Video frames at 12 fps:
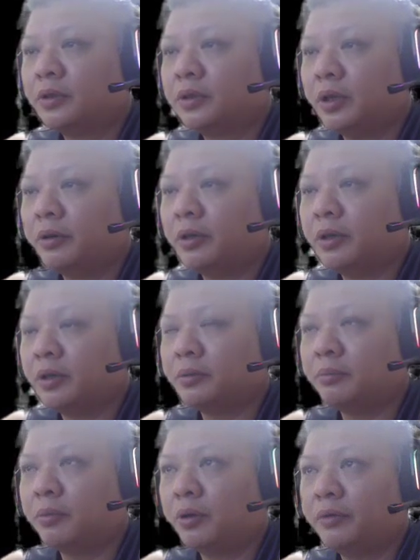This chariot
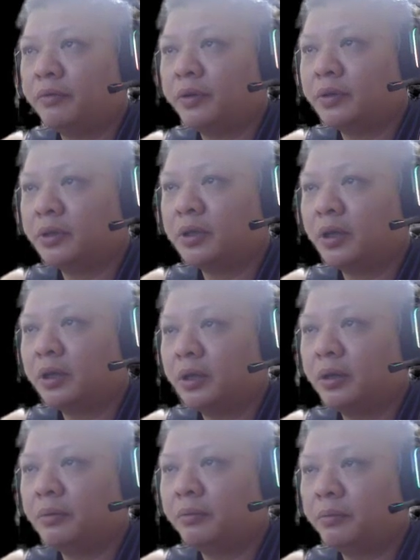is more than
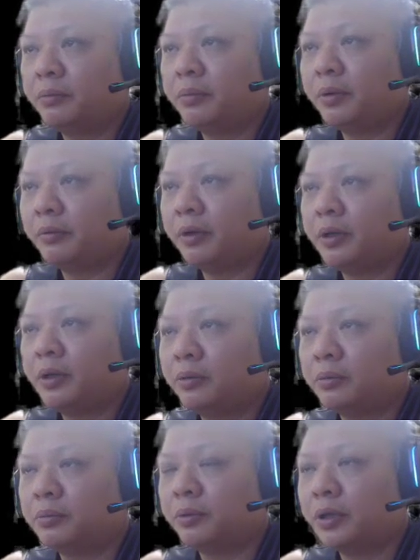versatile, ready
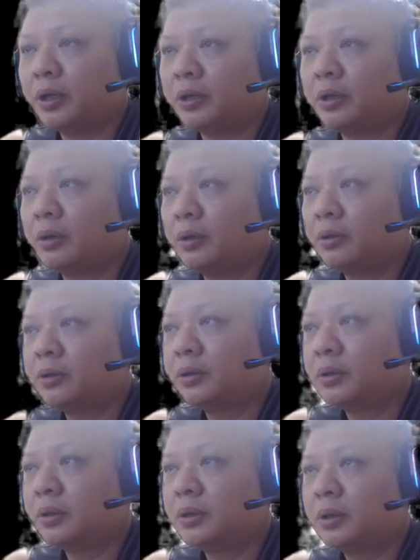to protect the
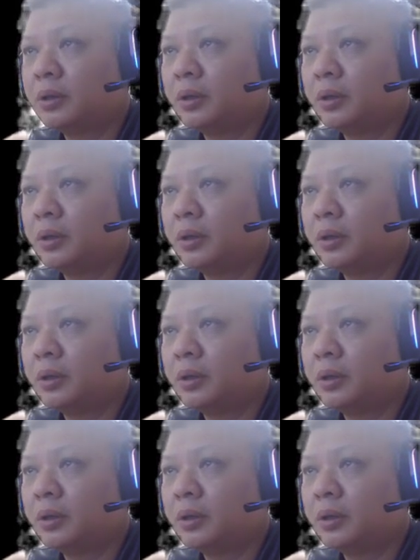horse.